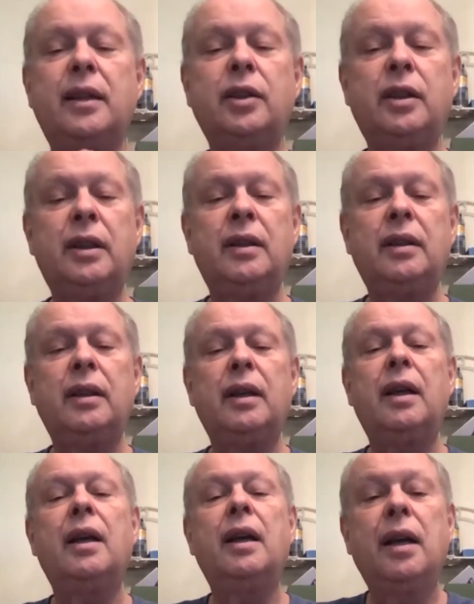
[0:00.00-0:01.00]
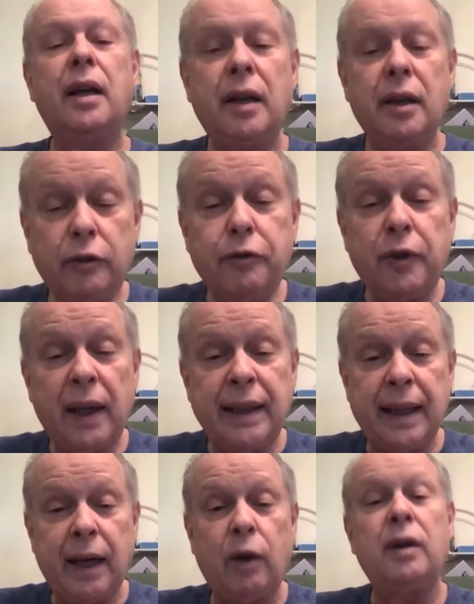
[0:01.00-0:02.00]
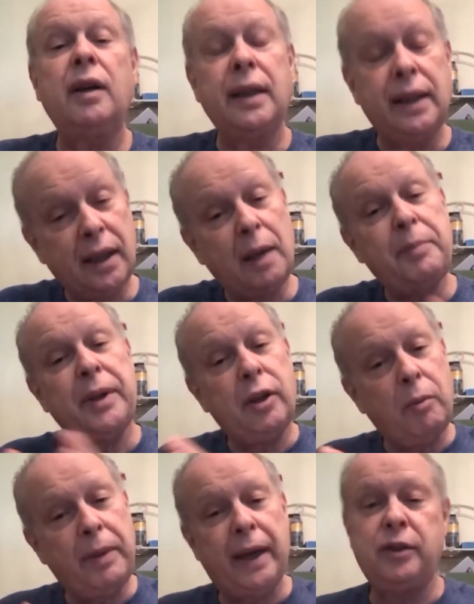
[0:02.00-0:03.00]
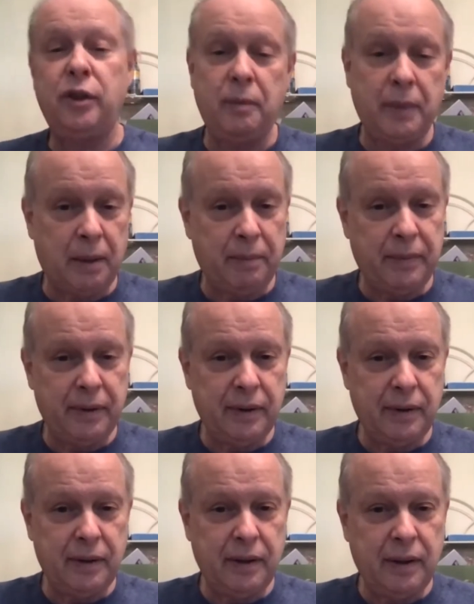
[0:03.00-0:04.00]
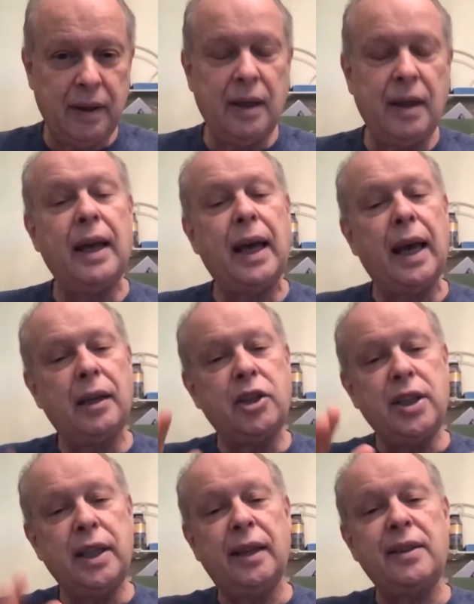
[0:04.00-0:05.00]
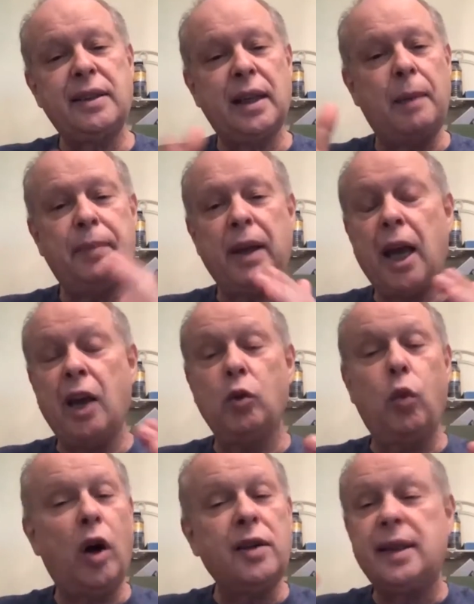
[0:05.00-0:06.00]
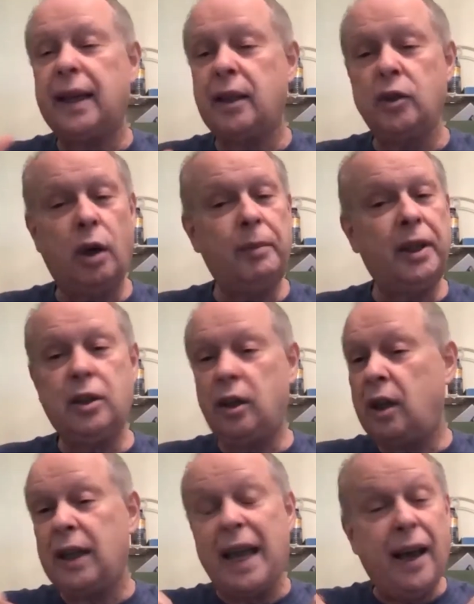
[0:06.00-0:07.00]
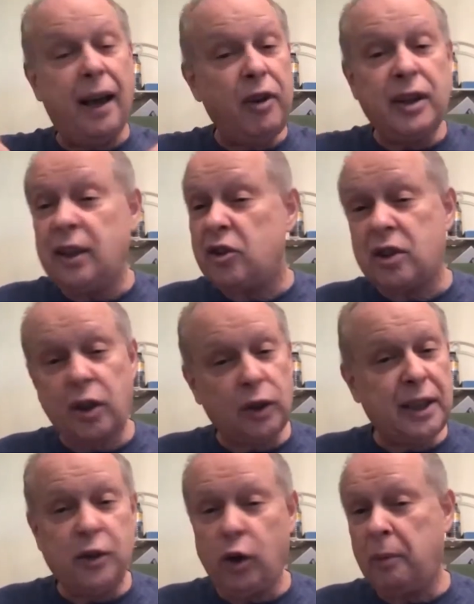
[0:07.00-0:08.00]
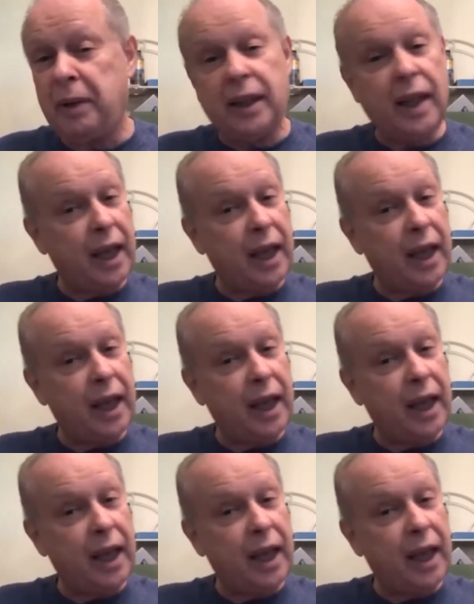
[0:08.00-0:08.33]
to her, "You're fine now. Get up and go back to your mom." And she gets up and walks like a normal girl. Everything is totally normal.